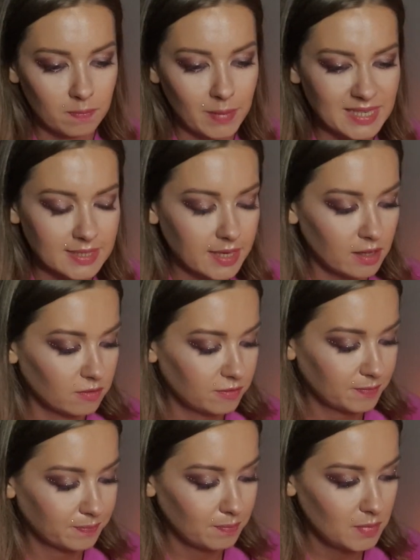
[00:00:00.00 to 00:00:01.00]

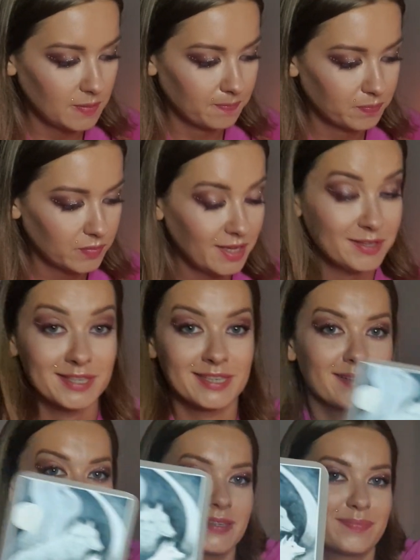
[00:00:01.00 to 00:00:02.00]
myself, me,
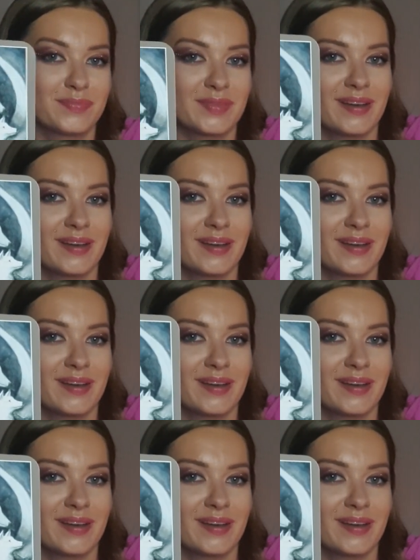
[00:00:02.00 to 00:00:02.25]
instinct.